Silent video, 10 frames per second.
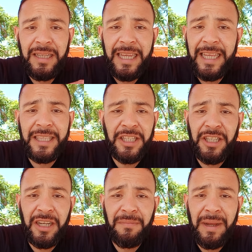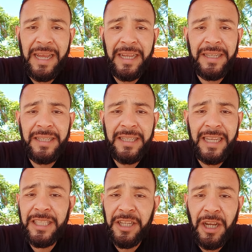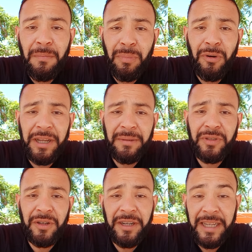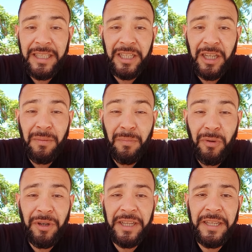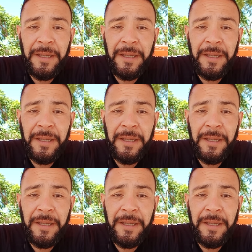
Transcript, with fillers: hit the young man, hit the young boy, I'm sorry, hit the young boy,